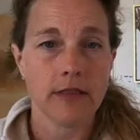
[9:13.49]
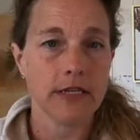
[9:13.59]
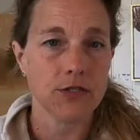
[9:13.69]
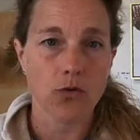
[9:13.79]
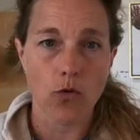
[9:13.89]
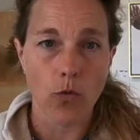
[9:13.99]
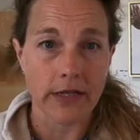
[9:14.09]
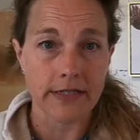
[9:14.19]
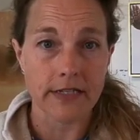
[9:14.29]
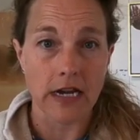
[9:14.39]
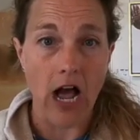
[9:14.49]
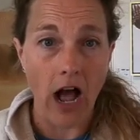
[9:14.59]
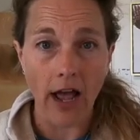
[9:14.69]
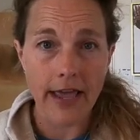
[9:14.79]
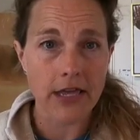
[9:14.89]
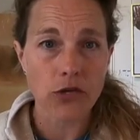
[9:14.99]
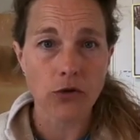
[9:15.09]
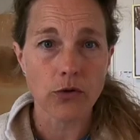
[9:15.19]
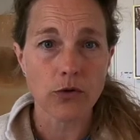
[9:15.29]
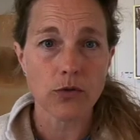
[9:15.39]
these are the ones that I
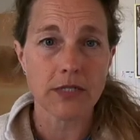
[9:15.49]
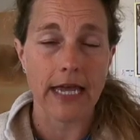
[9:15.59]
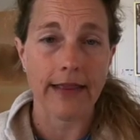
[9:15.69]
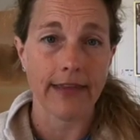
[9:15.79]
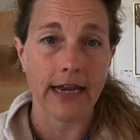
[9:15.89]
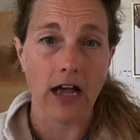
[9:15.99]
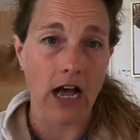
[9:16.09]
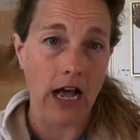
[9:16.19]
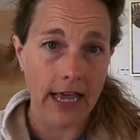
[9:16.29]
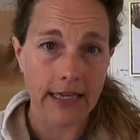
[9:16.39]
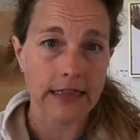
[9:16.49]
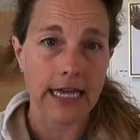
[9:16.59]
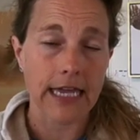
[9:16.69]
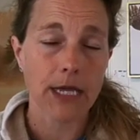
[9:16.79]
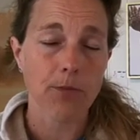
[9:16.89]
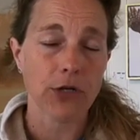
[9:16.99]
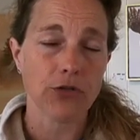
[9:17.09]
use and that I like,